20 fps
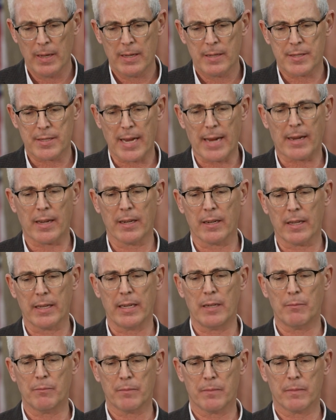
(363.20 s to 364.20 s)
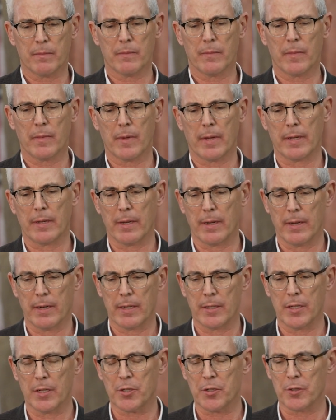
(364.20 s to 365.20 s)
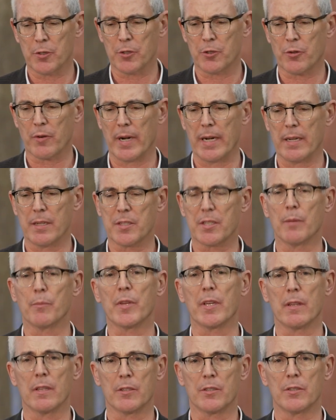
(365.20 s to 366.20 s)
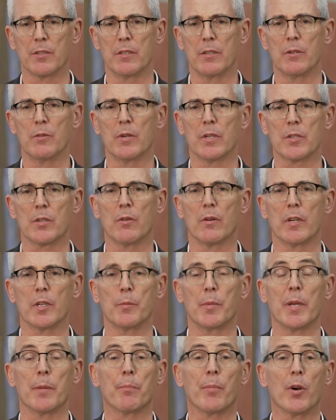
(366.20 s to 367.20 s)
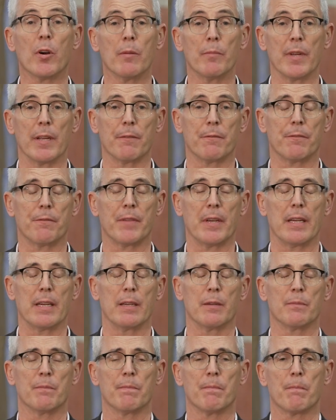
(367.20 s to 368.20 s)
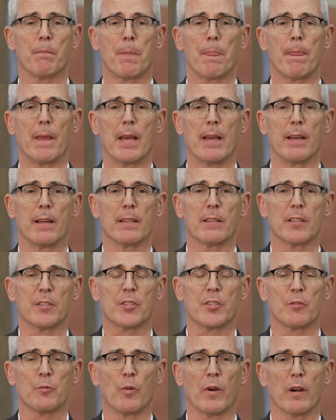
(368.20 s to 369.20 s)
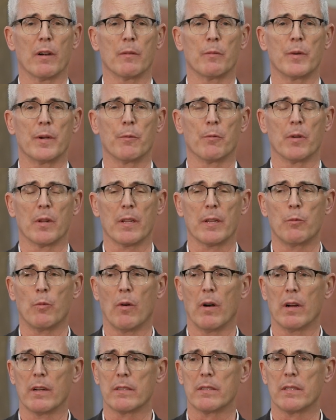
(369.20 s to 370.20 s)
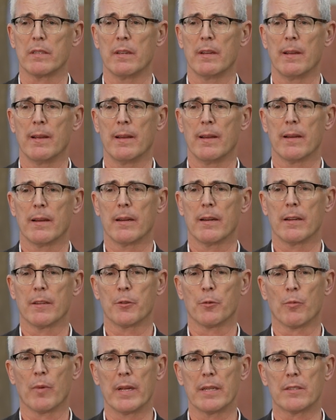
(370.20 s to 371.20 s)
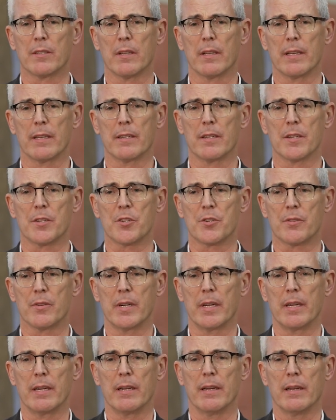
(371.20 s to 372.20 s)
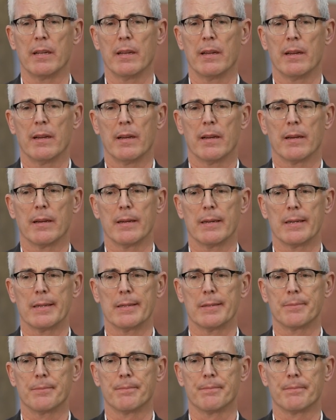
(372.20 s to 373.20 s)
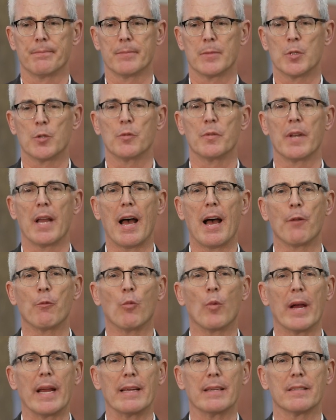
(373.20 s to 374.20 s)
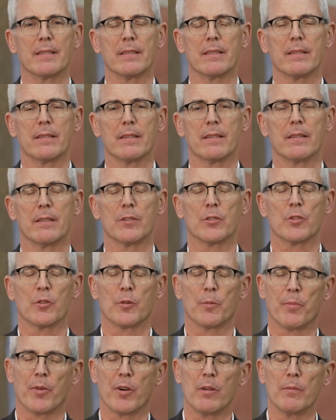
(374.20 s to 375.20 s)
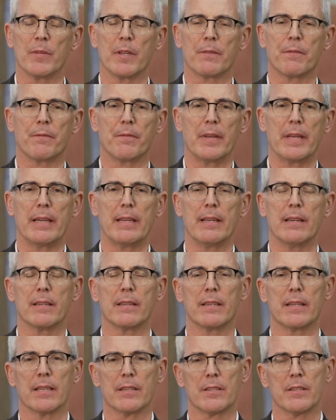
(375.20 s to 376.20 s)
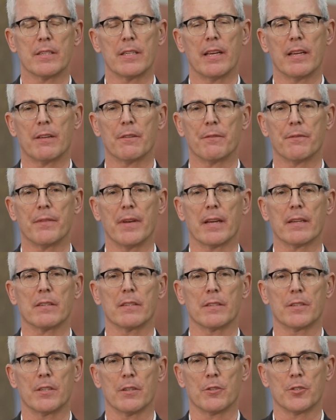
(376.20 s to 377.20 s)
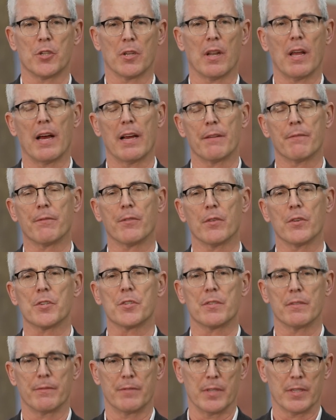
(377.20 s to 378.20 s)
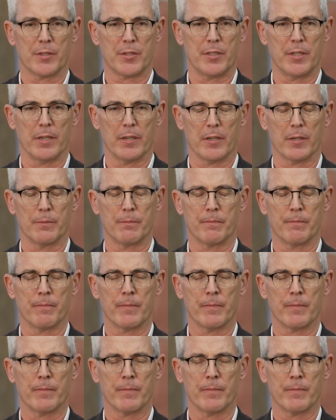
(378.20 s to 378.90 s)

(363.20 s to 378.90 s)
secondly, in addition to training, something that's new is going to be a permit fee. And this is where we really want the rental industry to not wait. So the permit fee doesn't take effect until July 1st of this year.